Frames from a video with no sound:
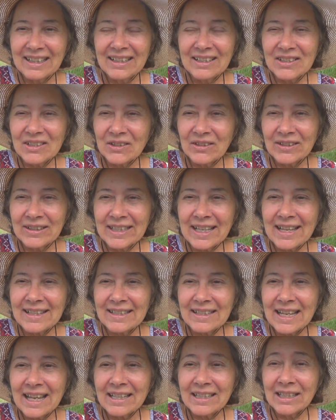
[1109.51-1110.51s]
So in
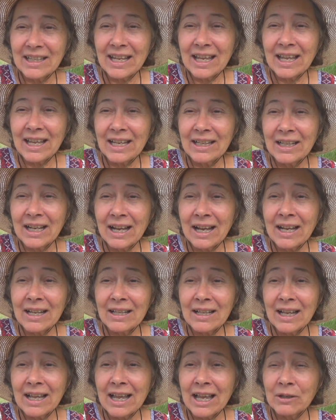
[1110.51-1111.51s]
that and and
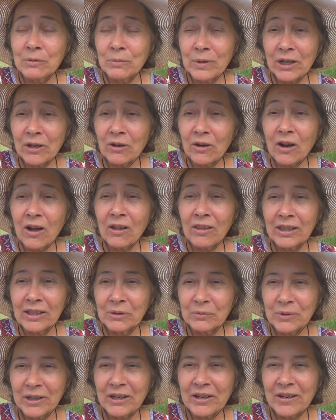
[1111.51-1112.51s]
uh, and we are all
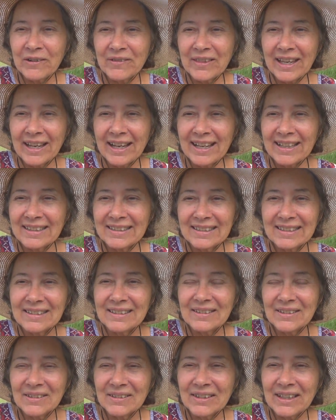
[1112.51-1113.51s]
unaware of that.
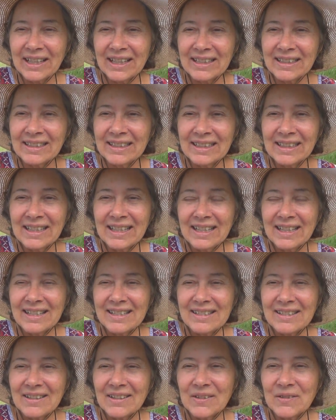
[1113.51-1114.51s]
Okay.
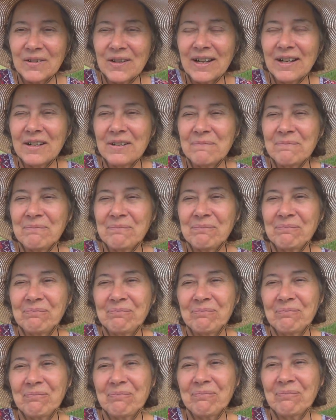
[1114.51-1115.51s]
So um,
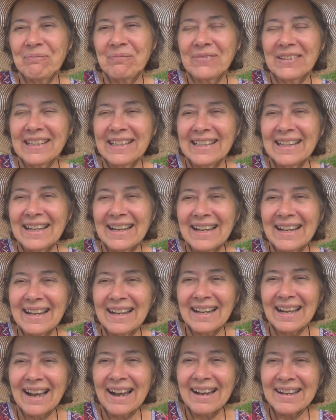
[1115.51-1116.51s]

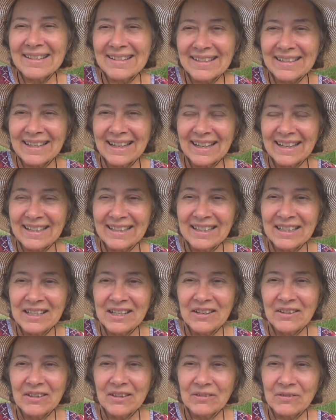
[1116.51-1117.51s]
I, I say
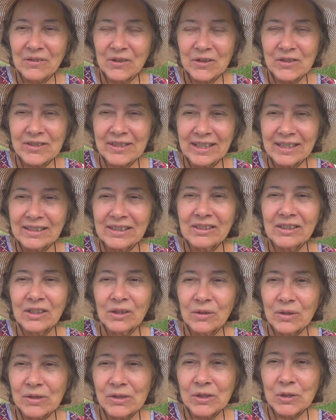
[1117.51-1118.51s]
the first thing to
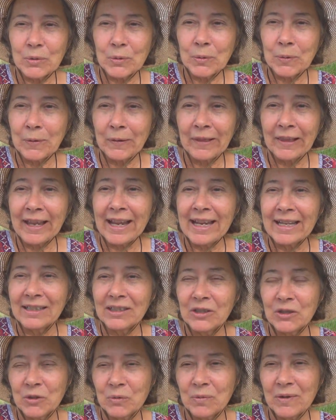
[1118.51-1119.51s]
know is to relate
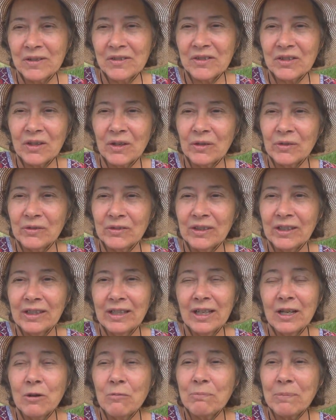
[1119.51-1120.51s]
to one's own
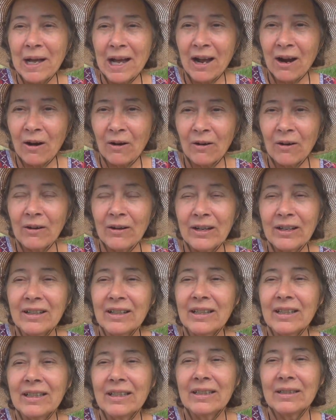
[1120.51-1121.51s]
power
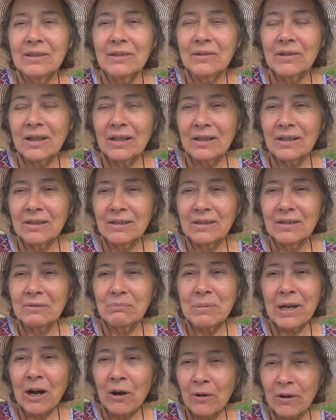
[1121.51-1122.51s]
uh,
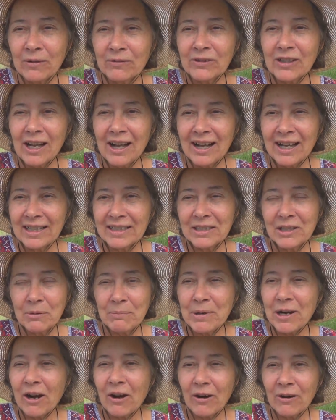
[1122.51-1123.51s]
power of God, the
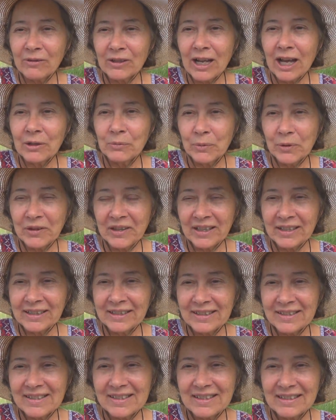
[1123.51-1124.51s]
power of God within
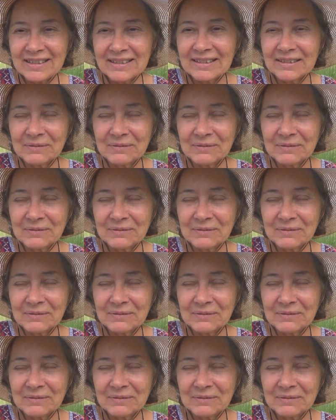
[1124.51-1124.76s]
us.